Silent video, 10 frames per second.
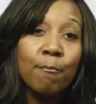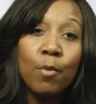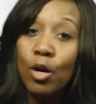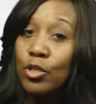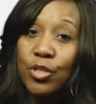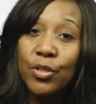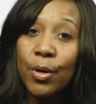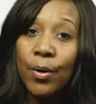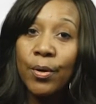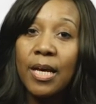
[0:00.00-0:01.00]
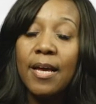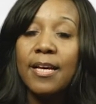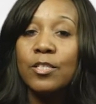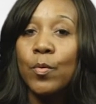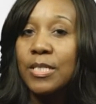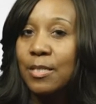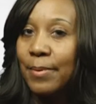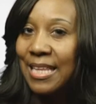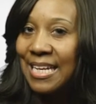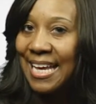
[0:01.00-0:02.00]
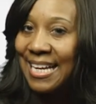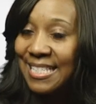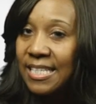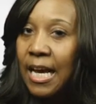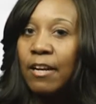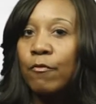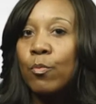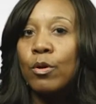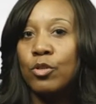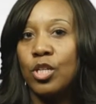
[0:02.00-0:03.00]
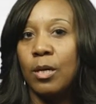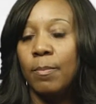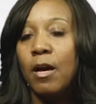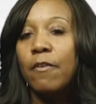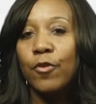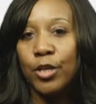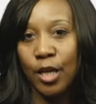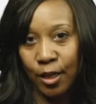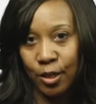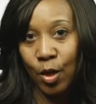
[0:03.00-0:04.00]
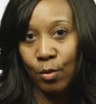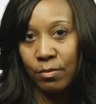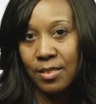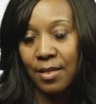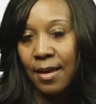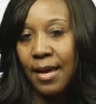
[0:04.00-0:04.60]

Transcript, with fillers: March 3rd, is going to be the next night of worship for young adults.